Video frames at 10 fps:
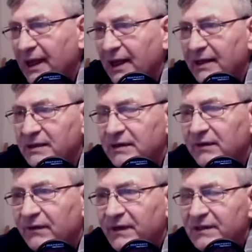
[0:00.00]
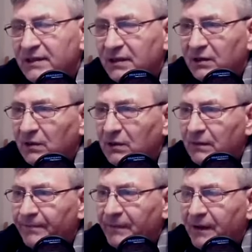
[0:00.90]
and physical
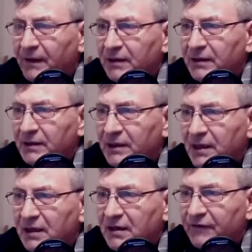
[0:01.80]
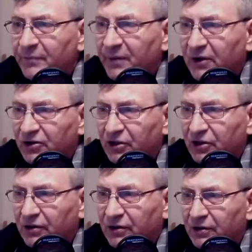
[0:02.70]
king of
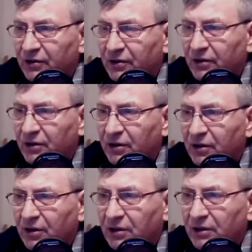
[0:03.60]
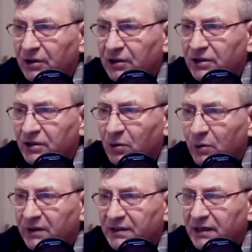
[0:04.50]
Persia. So
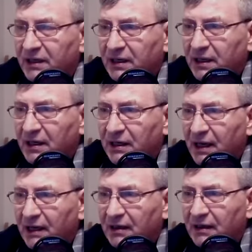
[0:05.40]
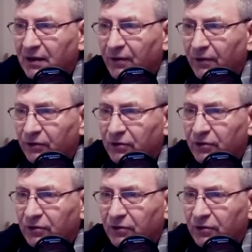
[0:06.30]
we see here again Herod,